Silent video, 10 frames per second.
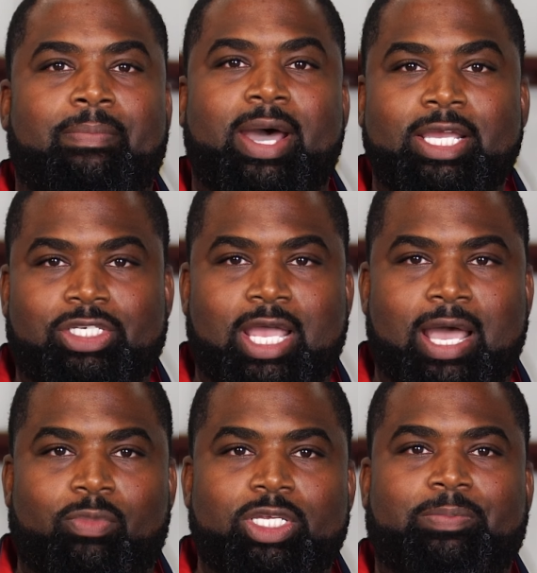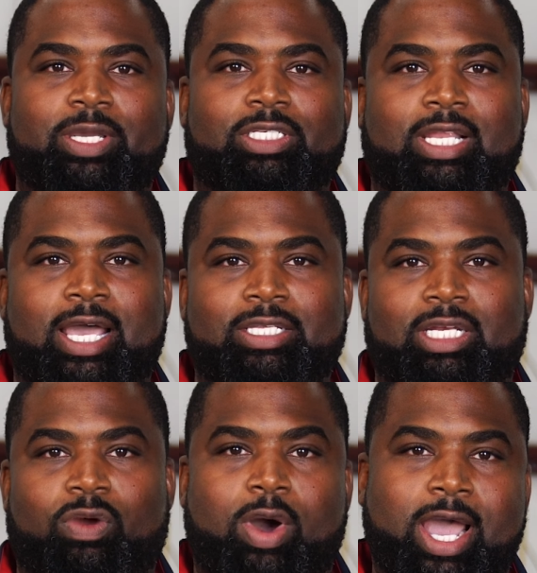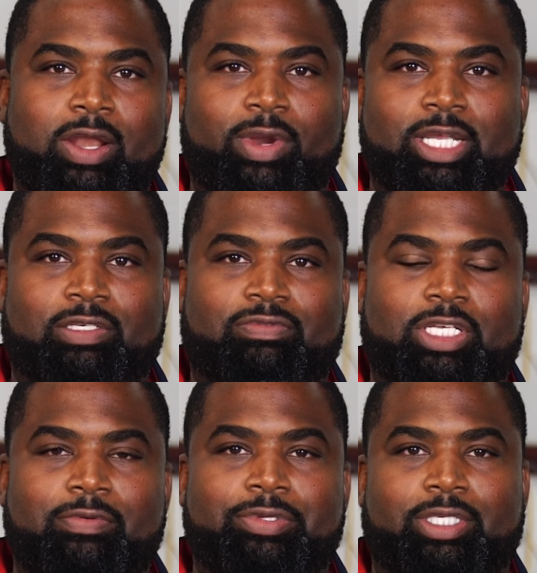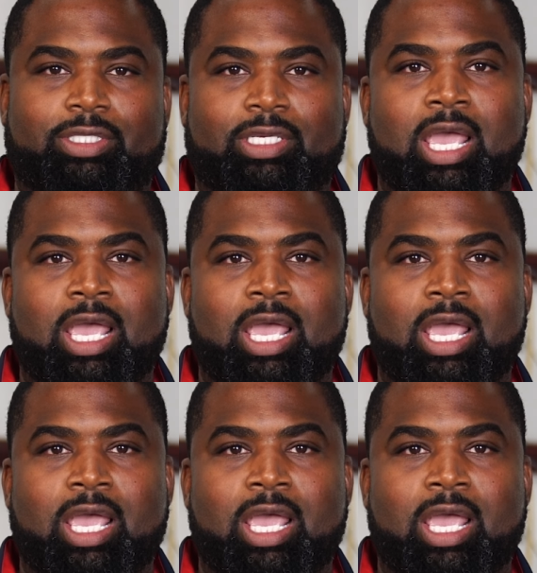At my shop, we specialize in a wide range of services,